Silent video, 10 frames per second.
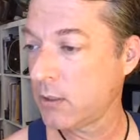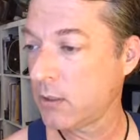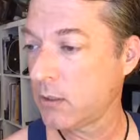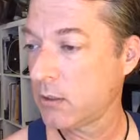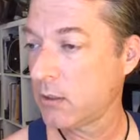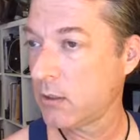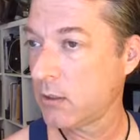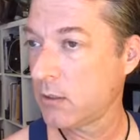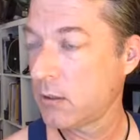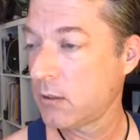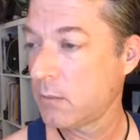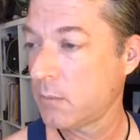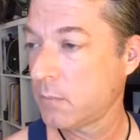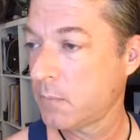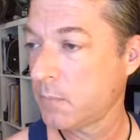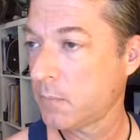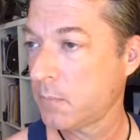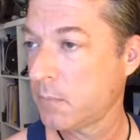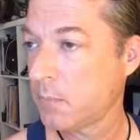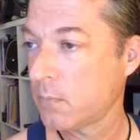
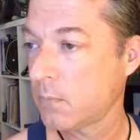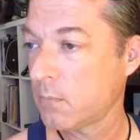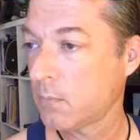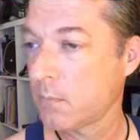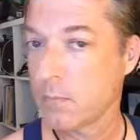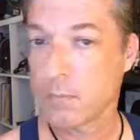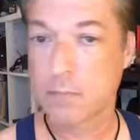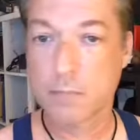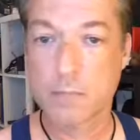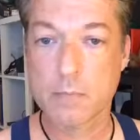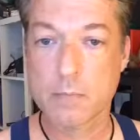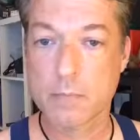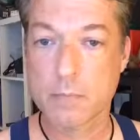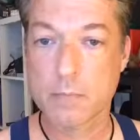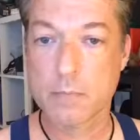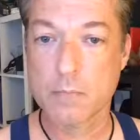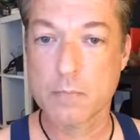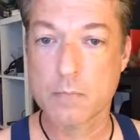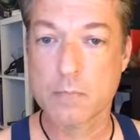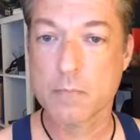
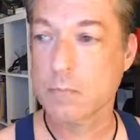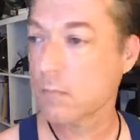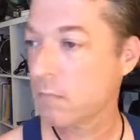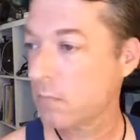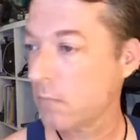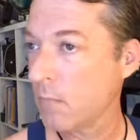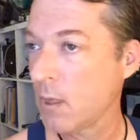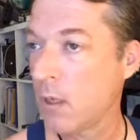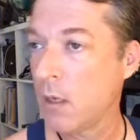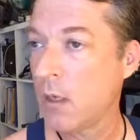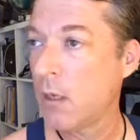No one is speaking in this clip.